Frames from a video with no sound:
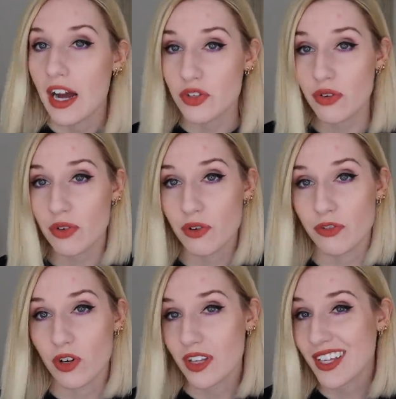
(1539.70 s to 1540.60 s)
I do have a
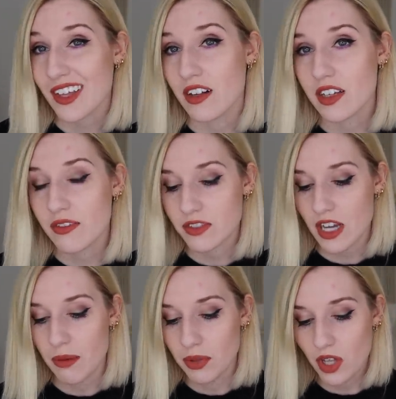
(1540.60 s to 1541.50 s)
referral link that I'll leave
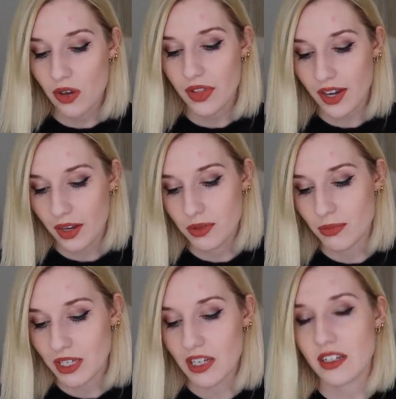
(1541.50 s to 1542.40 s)
down below that helps
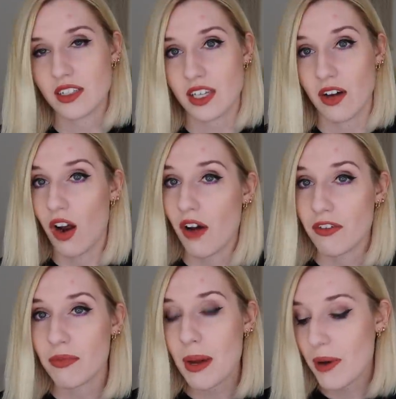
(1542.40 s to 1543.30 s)
me get a discount off
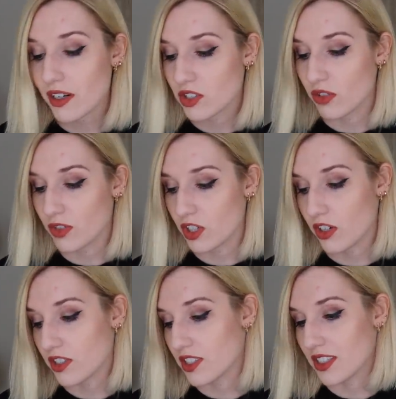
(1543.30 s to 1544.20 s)
of my box. So if you're
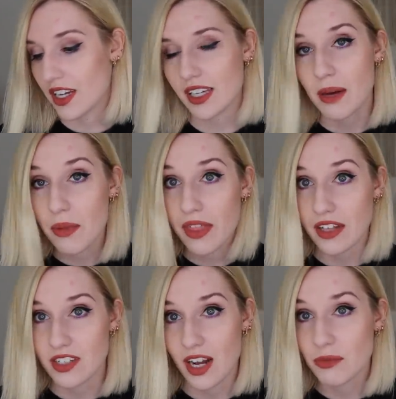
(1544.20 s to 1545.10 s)
curious in signing up,
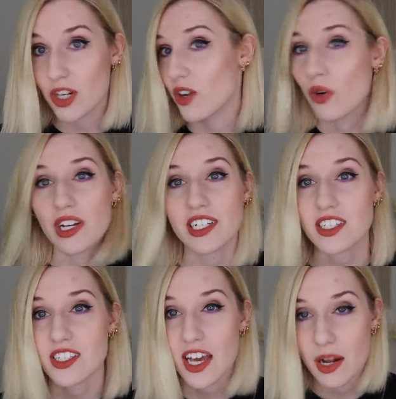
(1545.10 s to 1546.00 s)
that's an option, or you can
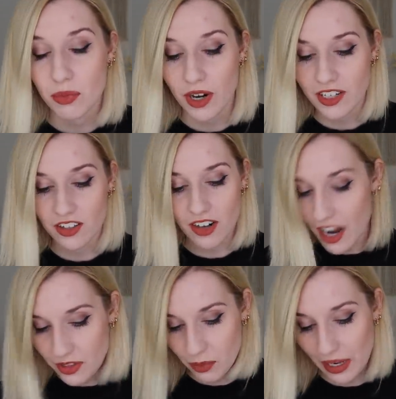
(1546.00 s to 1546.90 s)
just sign up regular.
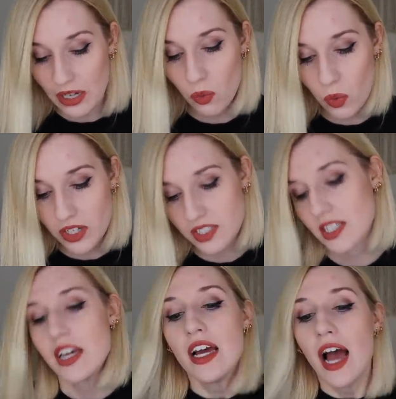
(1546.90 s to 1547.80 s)
Either way
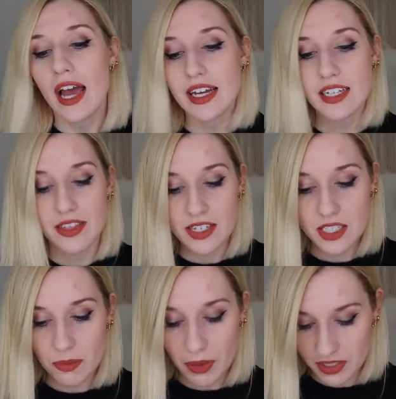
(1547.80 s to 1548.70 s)
works. And
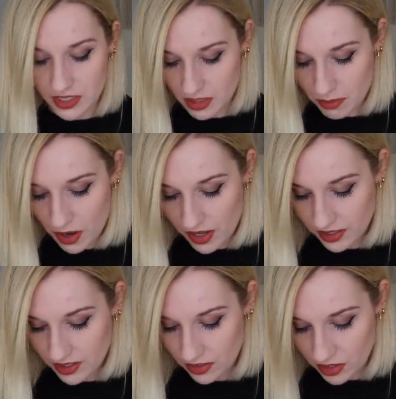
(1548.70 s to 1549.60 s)
this month's
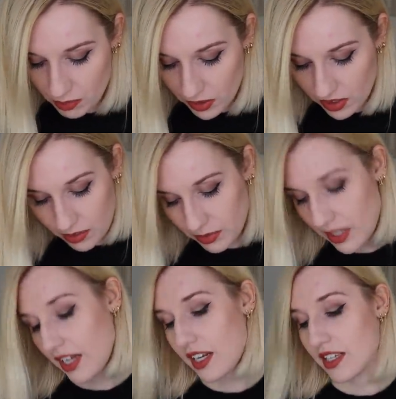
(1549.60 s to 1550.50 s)
box, or the book club
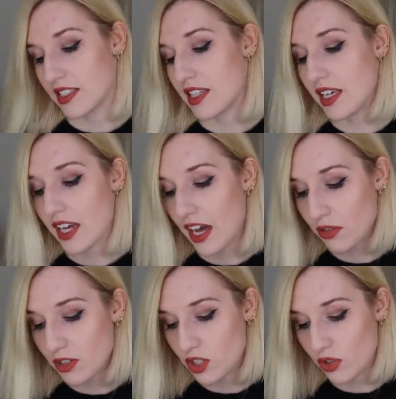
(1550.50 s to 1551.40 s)
kit, is the
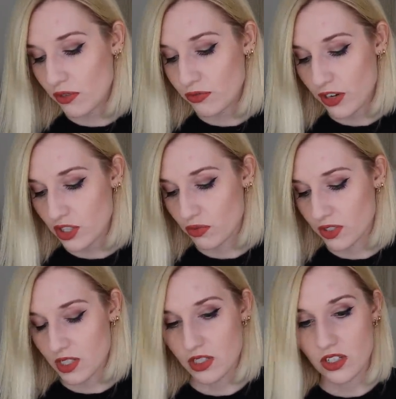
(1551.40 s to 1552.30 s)
Catherine Dior French
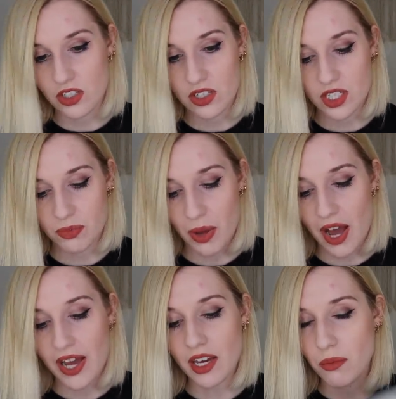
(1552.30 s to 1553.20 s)
Resistance
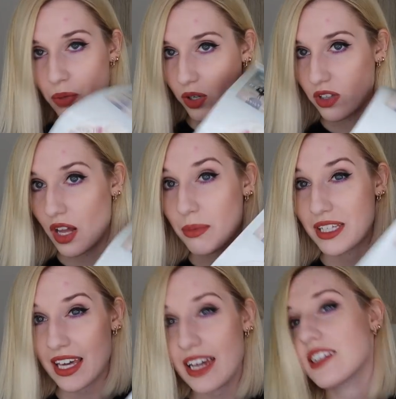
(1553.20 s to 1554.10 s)
Spy Book Club
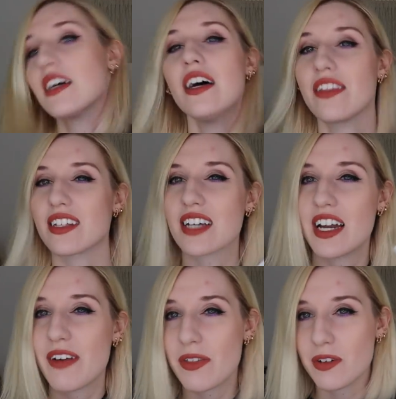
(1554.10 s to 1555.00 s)
Kit. That's
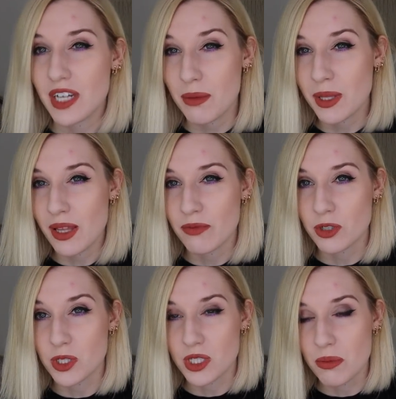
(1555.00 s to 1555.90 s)
kind of how they're naming them
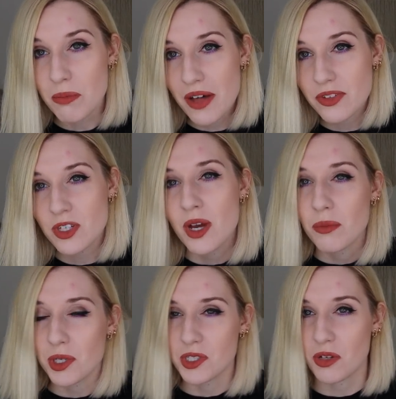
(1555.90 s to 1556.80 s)
versus the months,
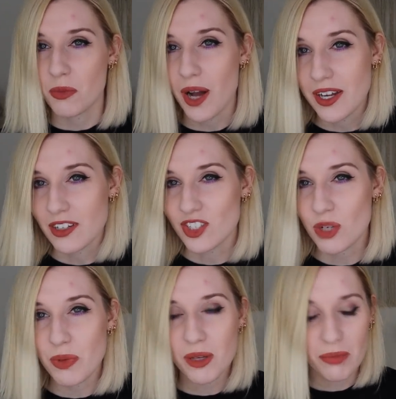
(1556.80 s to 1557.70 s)
because they were behind on
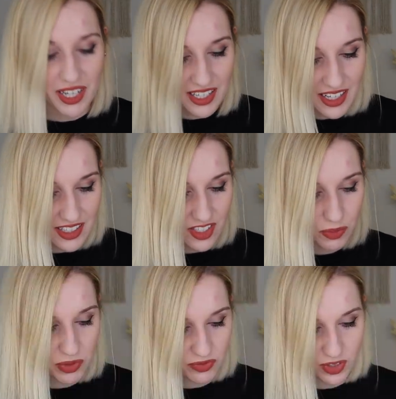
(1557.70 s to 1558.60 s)
shipping, but I kind of just
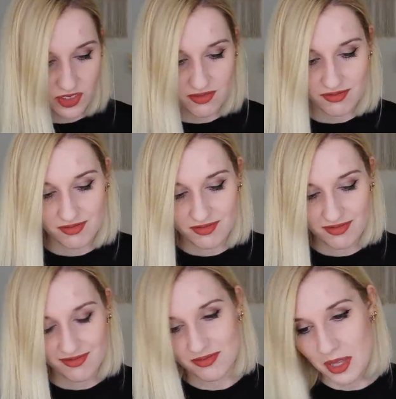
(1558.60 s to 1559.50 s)
preferred
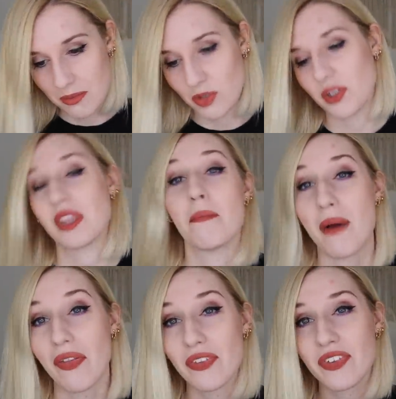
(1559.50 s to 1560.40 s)
them doing the
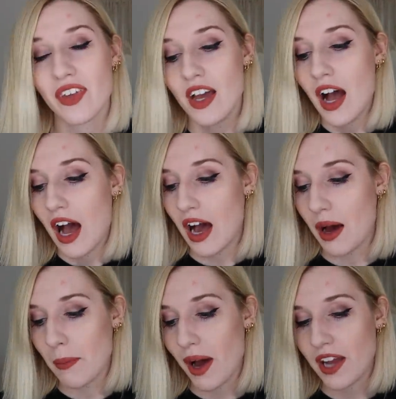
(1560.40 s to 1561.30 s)
months.
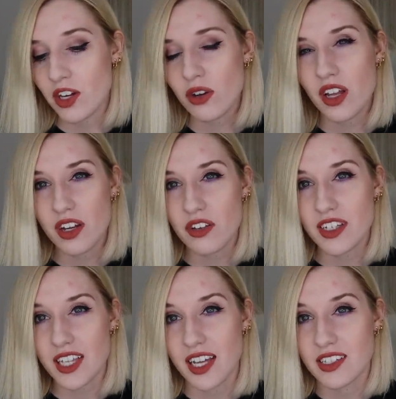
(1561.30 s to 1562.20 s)
Um, I know a lot of you
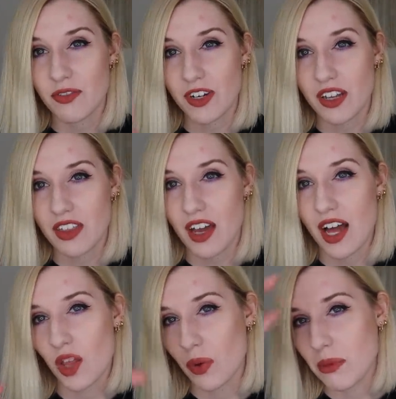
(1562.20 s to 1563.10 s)
guys asked if I got the
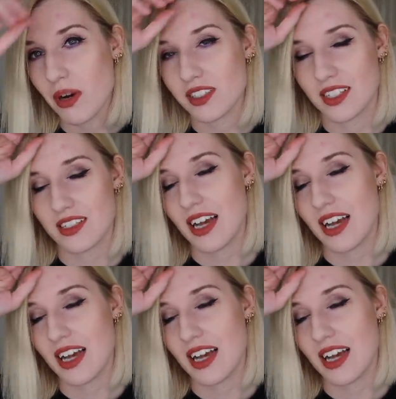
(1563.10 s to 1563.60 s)
Halloween boxes.